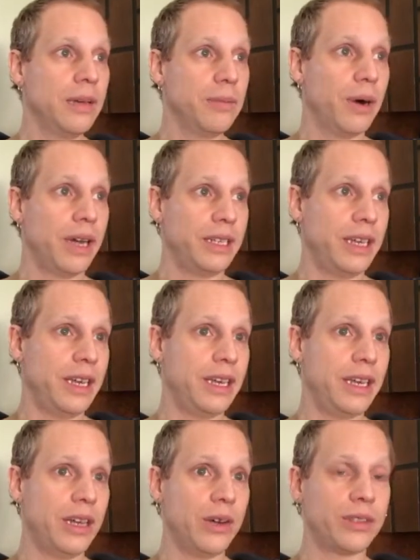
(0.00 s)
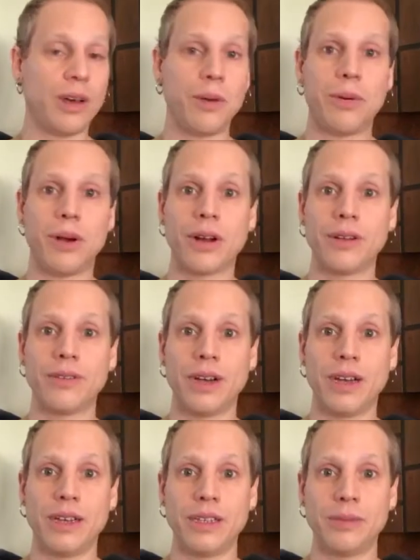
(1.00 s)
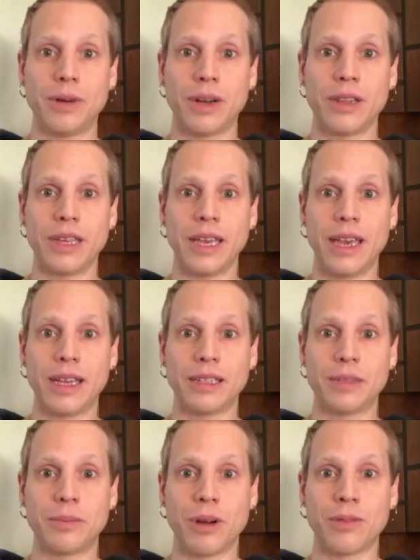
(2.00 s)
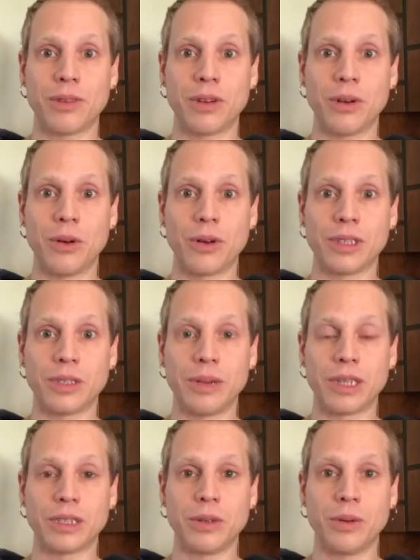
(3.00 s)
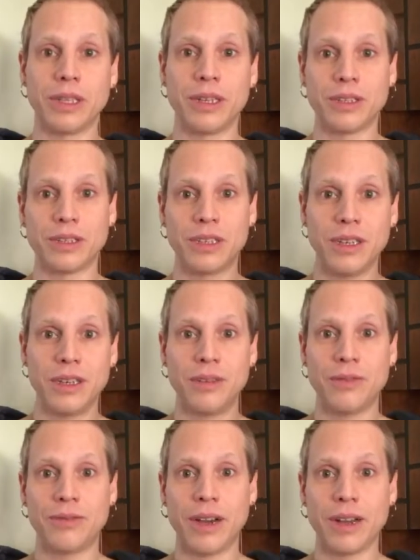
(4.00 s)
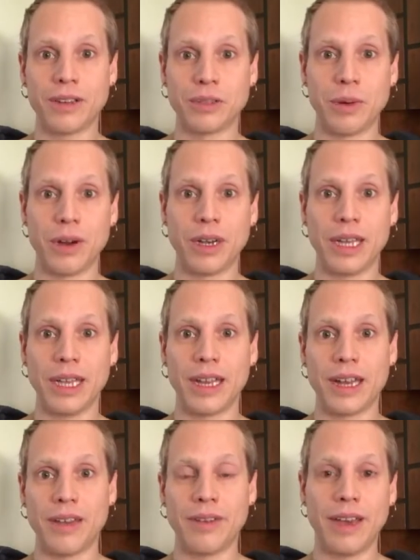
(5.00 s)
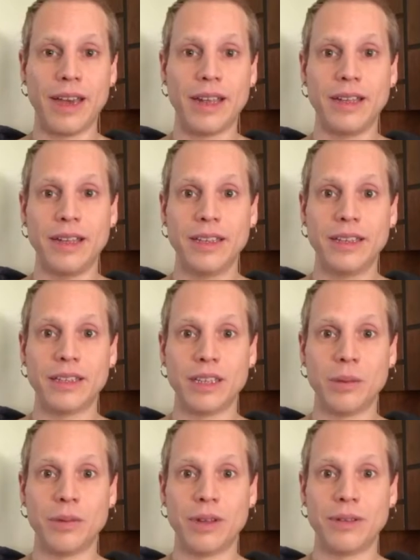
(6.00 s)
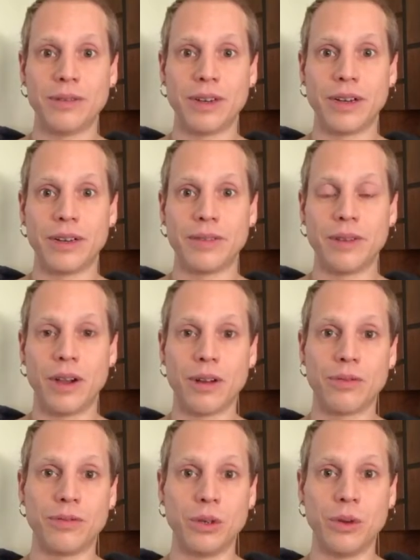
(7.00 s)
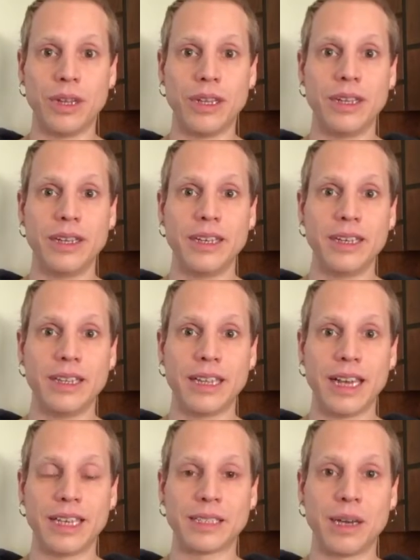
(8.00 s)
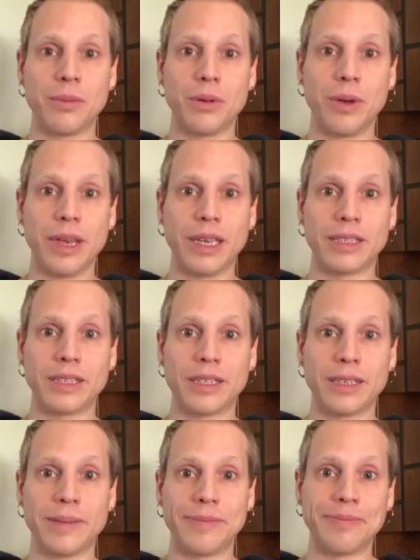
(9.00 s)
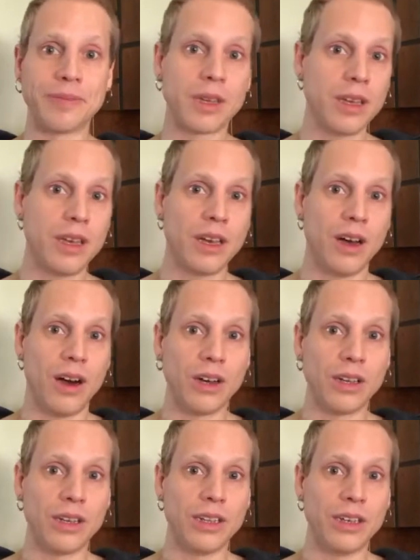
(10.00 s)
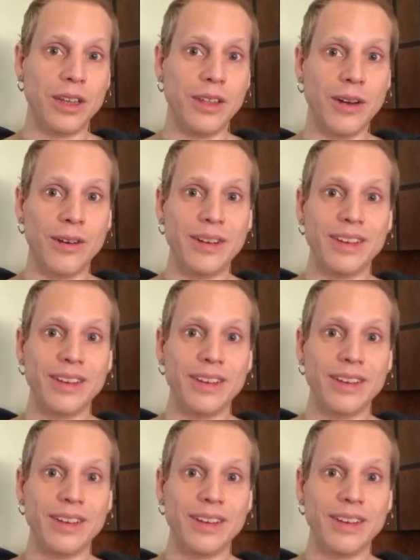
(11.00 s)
But you know, it's all part of the gig. It's par for the course, especially when there's fires burning, and I've had a little bit of heart fluid in the last couple weeks, and all good in the hood though.